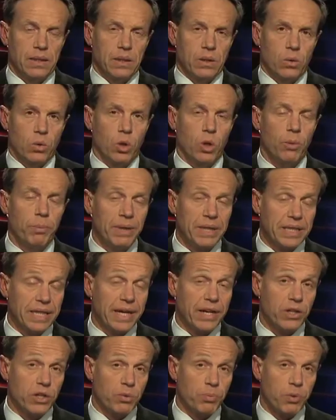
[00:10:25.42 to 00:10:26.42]
A little bit
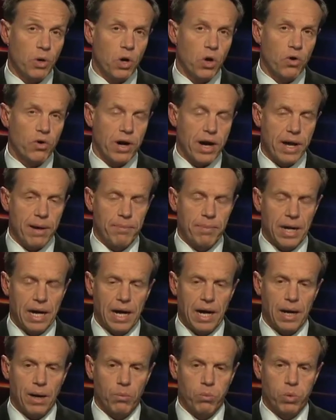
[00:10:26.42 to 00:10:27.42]
late in the program,
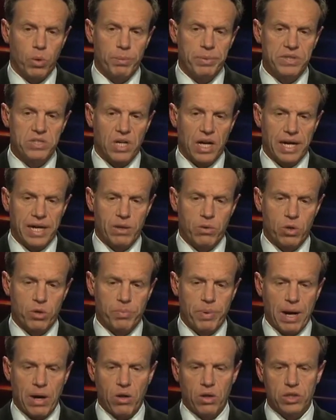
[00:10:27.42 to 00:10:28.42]
uh, we'll be talking with the
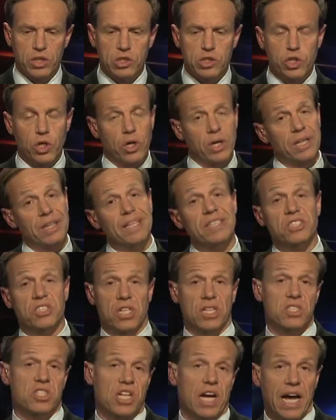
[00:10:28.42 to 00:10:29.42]
panel on the
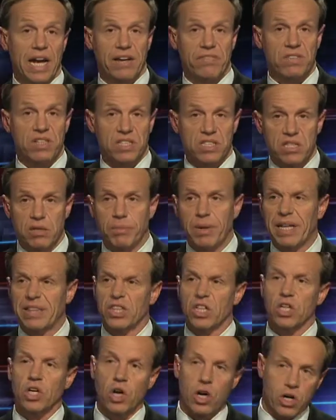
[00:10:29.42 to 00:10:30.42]
journalistic side of this, about
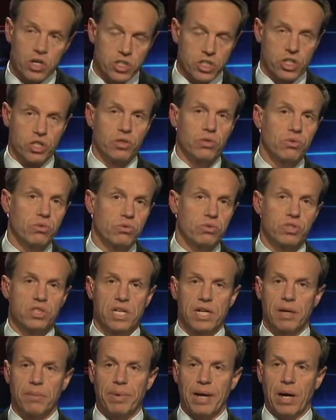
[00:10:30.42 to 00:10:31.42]
the cartoons
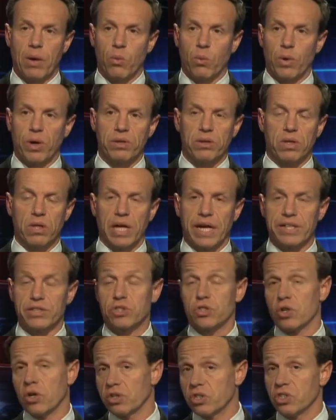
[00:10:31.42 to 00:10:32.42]
and about where the line
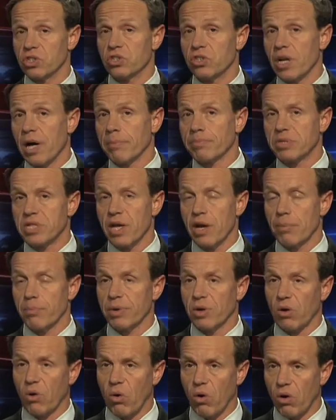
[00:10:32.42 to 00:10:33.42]
starts and stops there, but
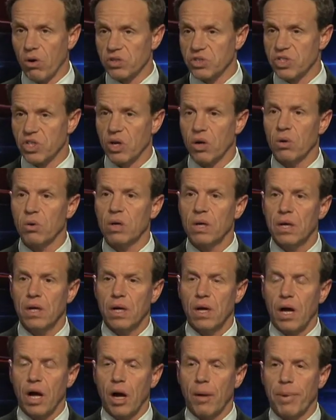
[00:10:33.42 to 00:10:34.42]
also
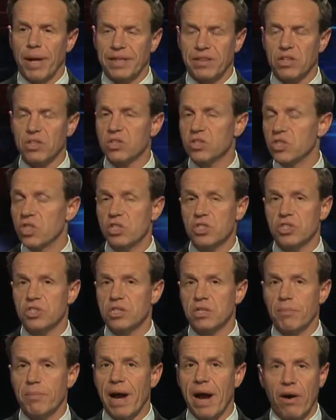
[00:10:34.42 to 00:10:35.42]
about the decisions
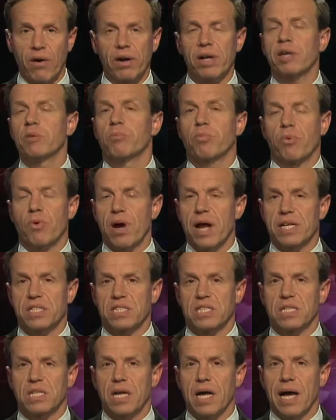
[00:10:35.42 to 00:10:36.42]
American
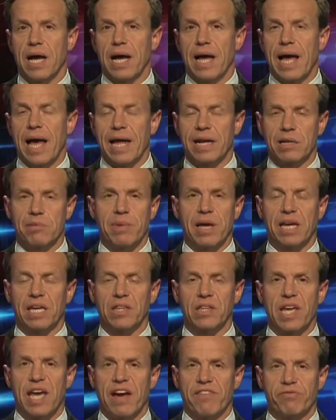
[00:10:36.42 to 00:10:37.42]
press uh, had to make in
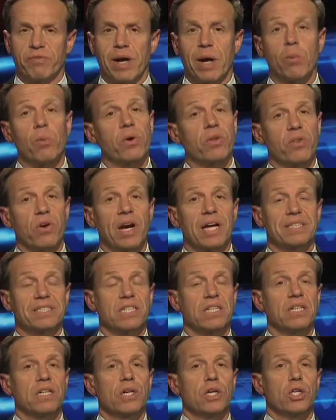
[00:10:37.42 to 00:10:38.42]
the aftermath, whether or not
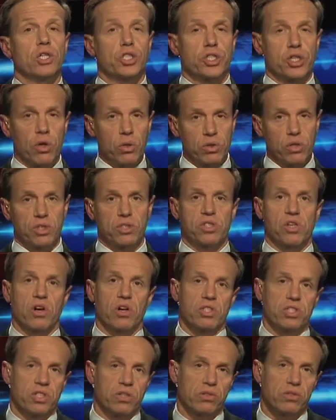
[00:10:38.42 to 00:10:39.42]
to show those
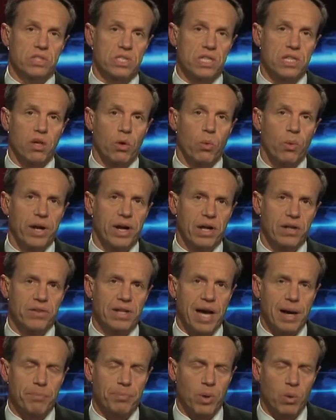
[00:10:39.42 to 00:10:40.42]
cartoons, and they'll win on
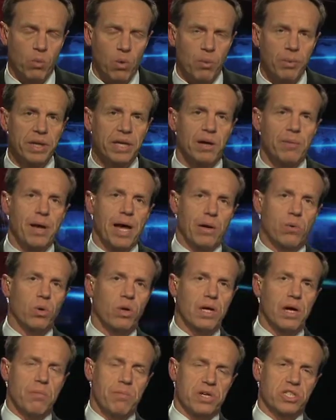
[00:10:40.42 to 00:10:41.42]
that. But when we come back, we'll
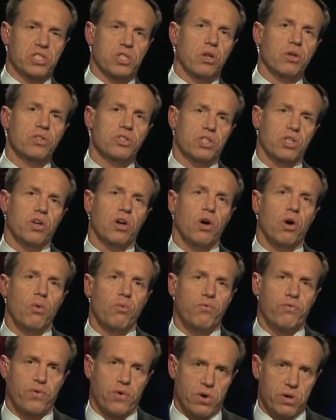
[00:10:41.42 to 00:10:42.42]
come much closer to home
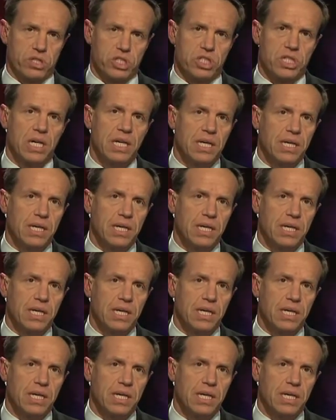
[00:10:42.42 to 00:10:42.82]
first.